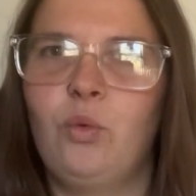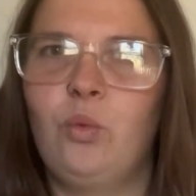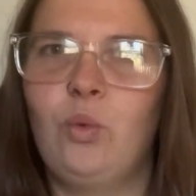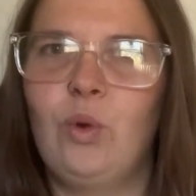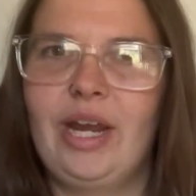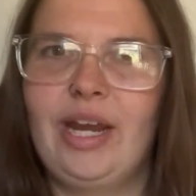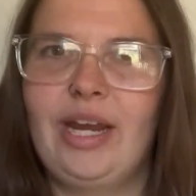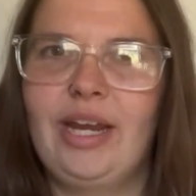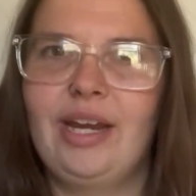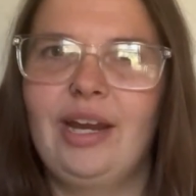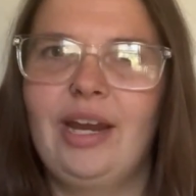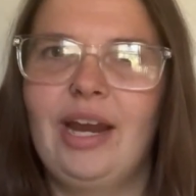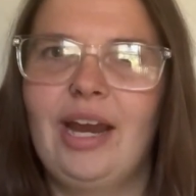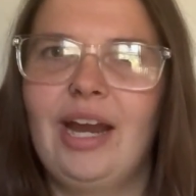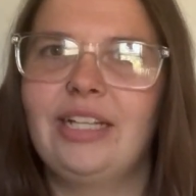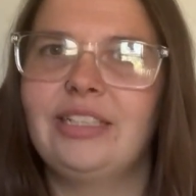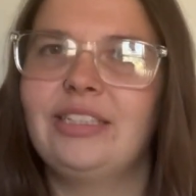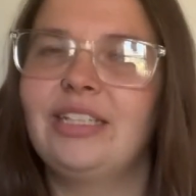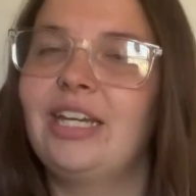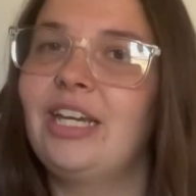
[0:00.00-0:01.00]
way
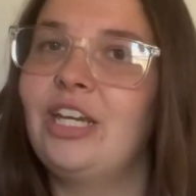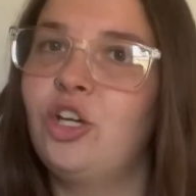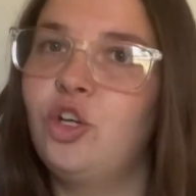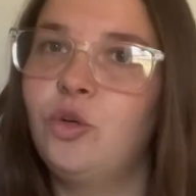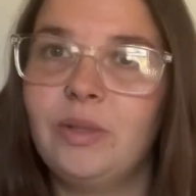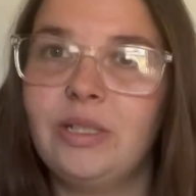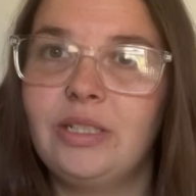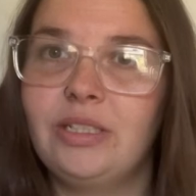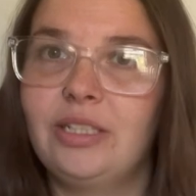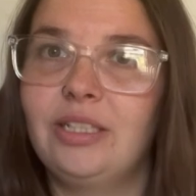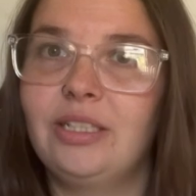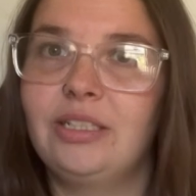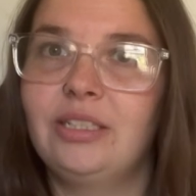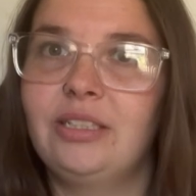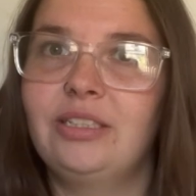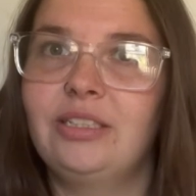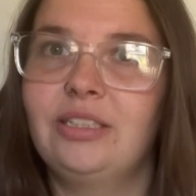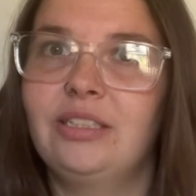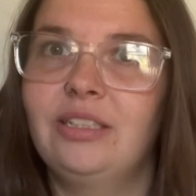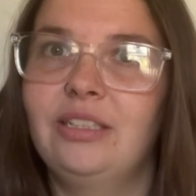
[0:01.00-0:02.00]
as a human
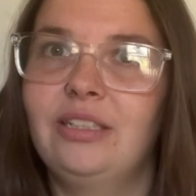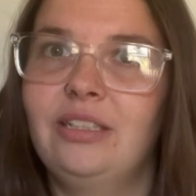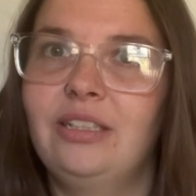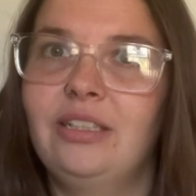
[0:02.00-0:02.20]
does.